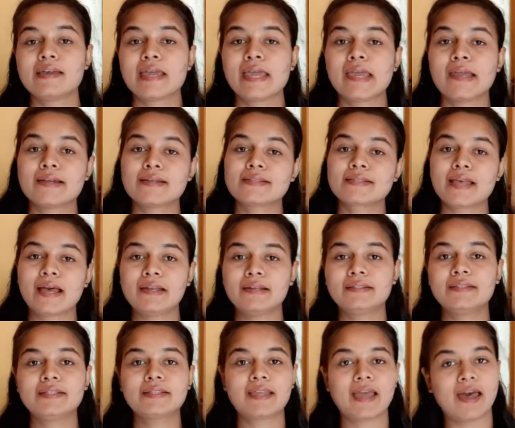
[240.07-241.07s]
Here's
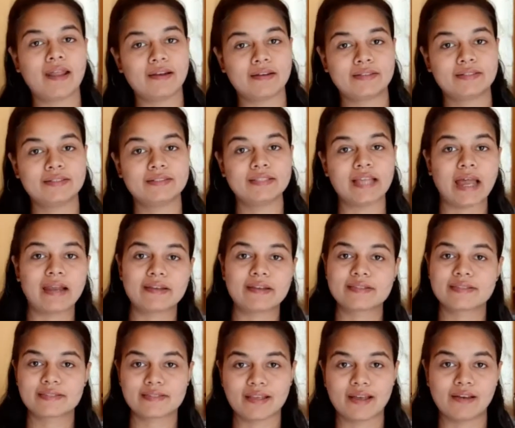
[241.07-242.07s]
another character, that is
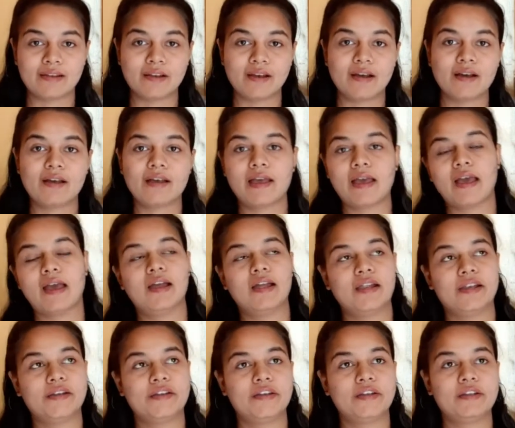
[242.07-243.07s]
Sarah,
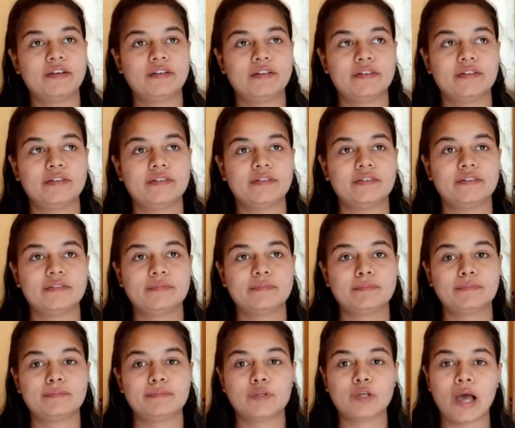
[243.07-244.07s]
and
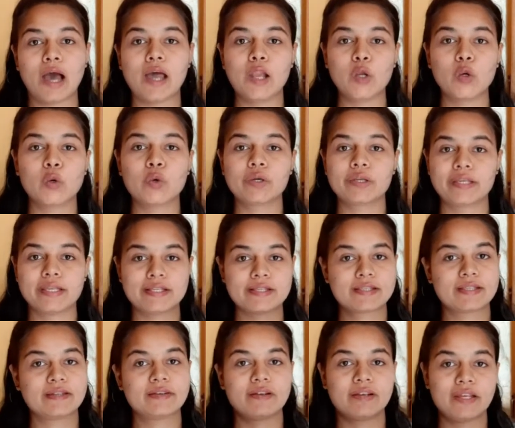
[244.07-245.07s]
Alok is
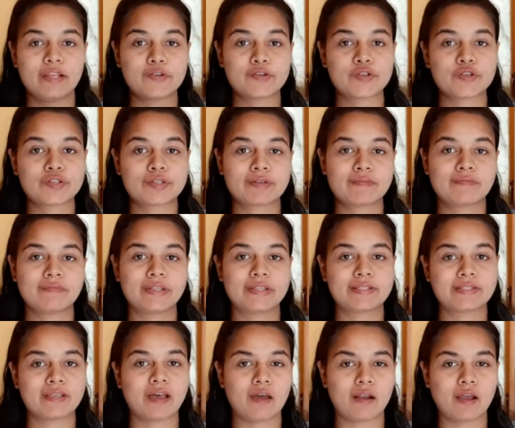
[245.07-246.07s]
in relationship with
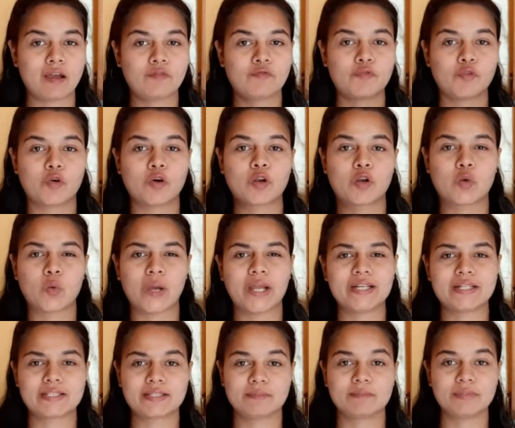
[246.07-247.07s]
Sarah for
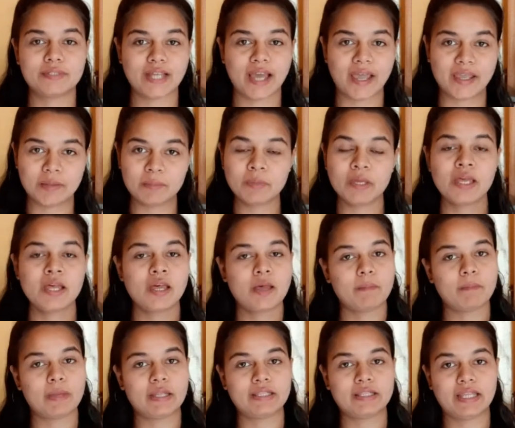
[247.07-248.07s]
quite some time,
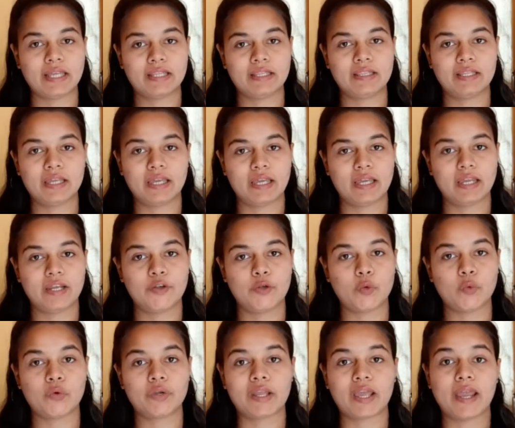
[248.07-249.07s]
but then they
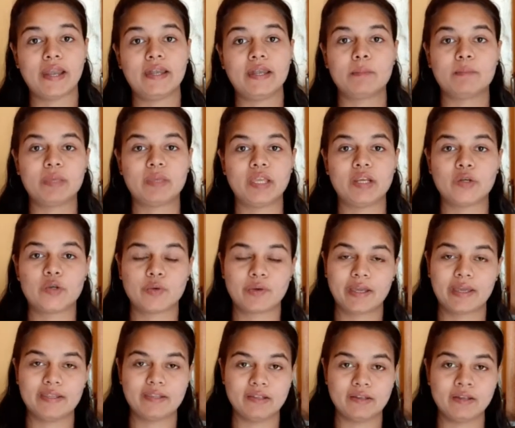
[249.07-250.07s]
don't end up being
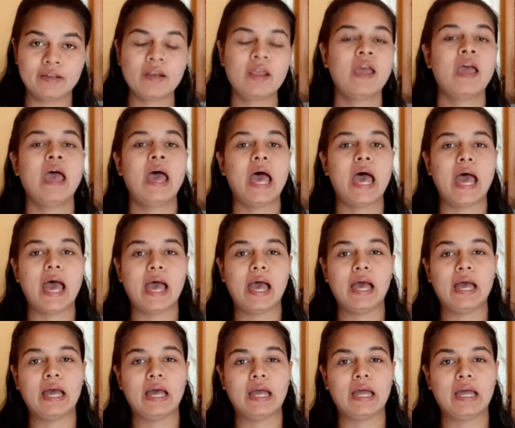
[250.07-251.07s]
together.
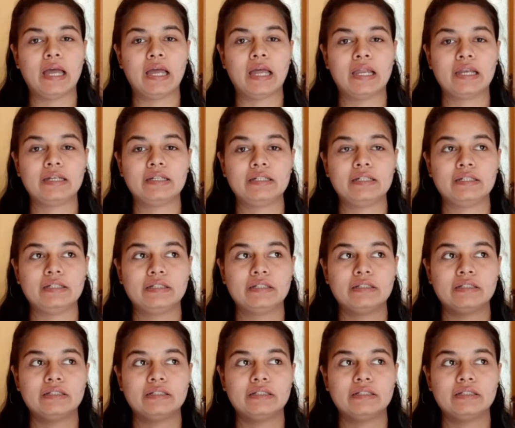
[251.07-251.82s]
And